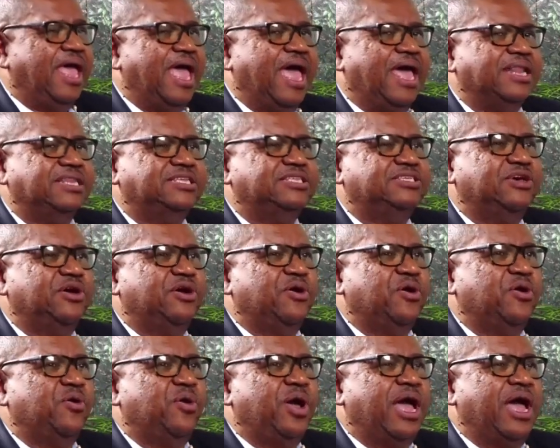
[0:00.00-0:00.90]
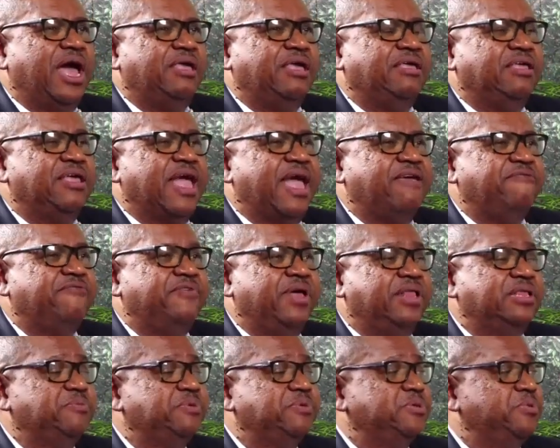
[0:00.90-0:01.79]
And so I
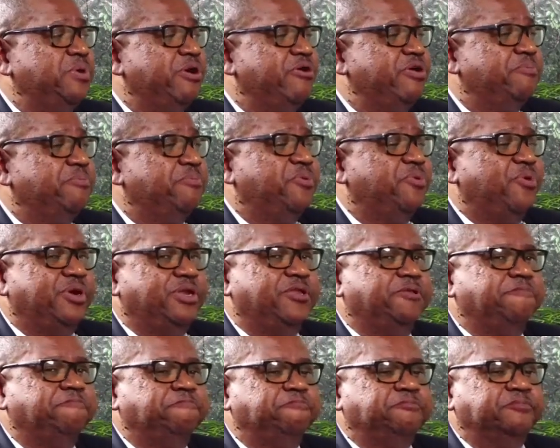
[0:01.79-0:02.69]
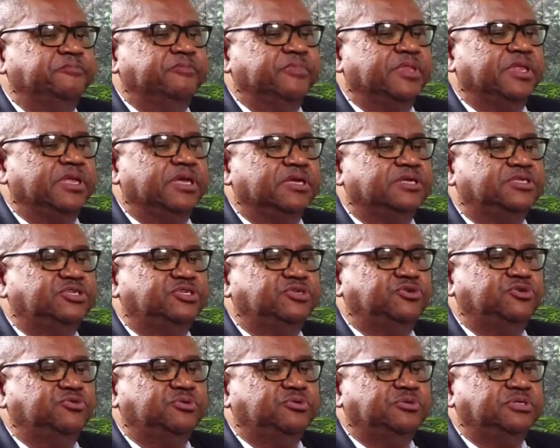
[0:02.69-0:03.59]
felt it was very important
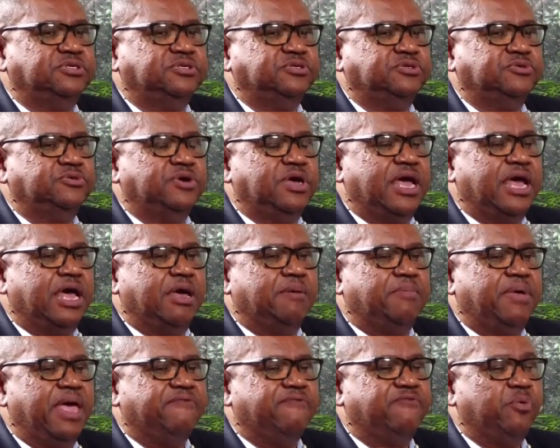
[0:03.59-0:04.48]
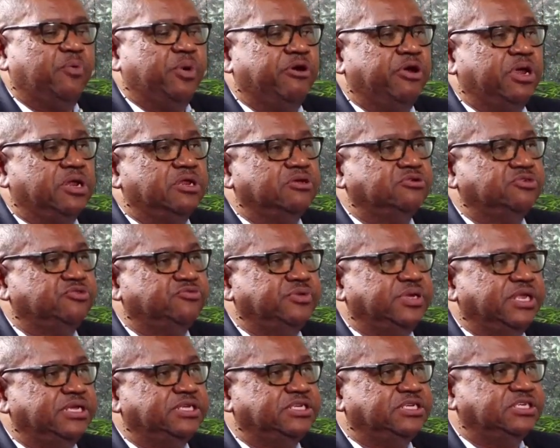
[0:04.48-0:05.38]
to have a very close
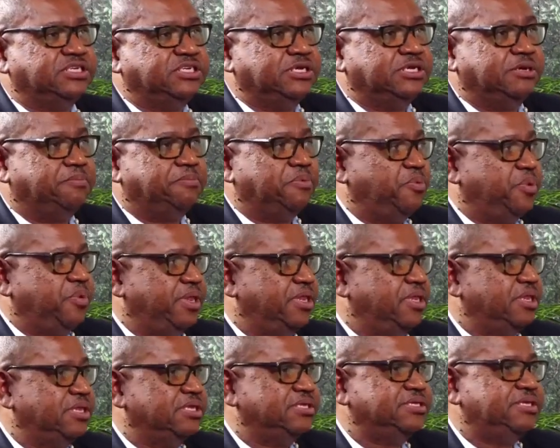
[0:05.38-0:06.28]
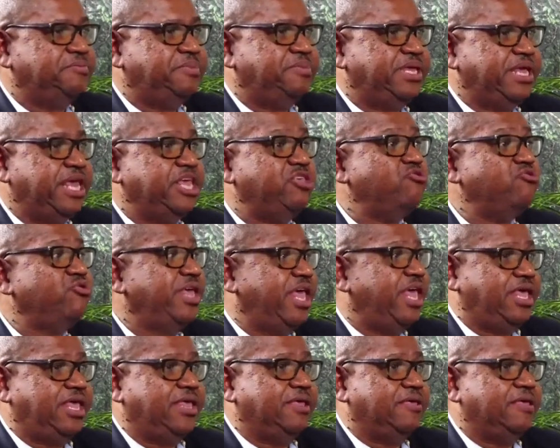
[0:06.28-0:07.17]
relationship with the CPA
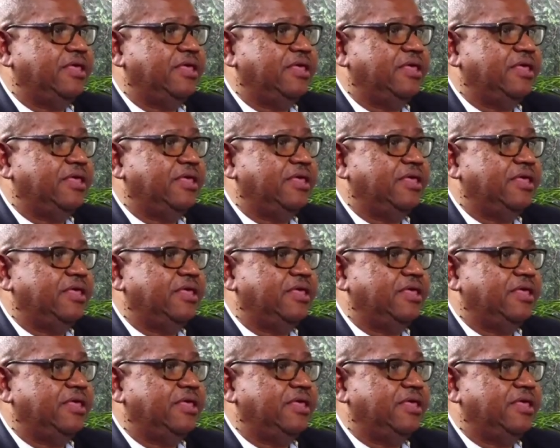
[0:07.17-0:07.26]
UK.